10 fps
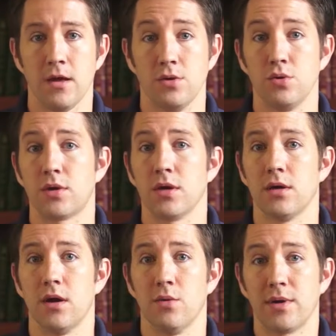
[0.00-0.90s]
We
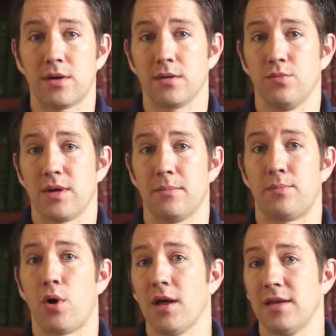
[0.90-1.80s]
could
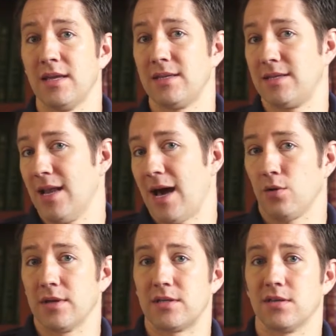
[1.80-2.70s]
broaden it not
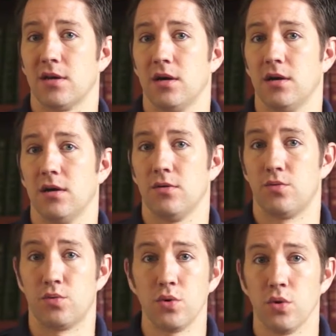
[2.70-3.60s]
only to the
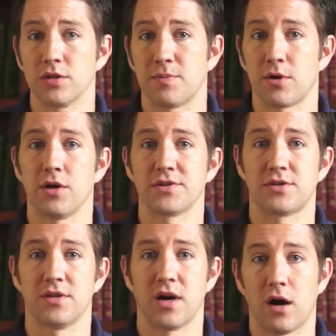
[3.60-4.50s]
rules, but also
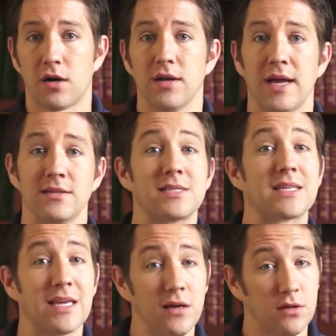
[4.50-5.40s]
to the art and
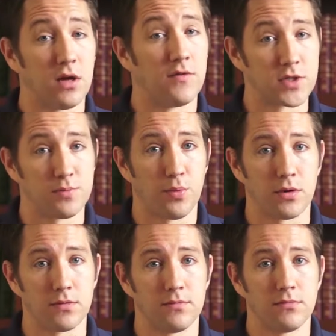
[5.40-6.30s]
skill of a
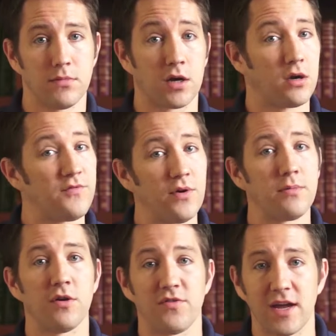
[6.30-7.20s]
sport. A good
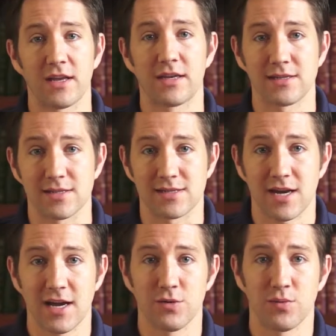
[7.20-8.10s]
football fan gets
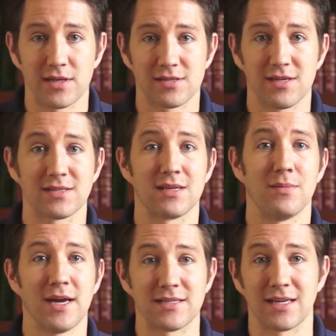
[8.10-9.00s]
excited when he sees an
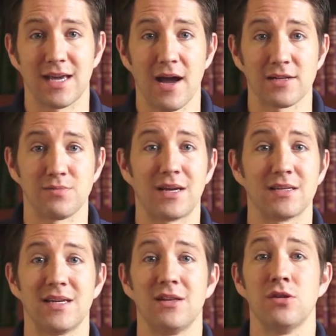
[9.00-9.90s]
amazing catch
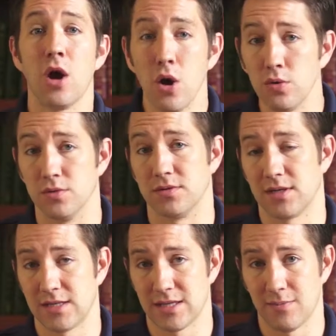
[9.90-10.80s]
because he knows
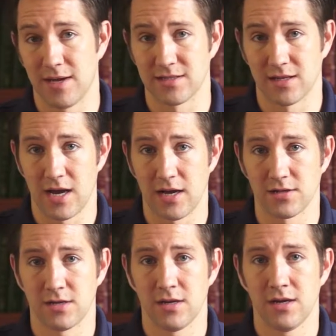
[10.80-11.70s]
it's an amazing
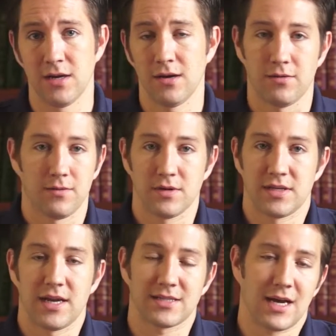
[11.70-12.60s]
catch, whereas
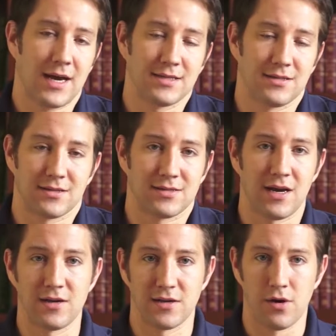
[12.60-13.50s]
the next guy isn't
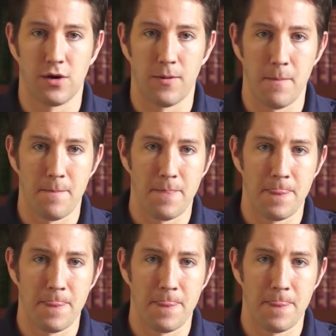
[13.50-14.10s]
excited at all.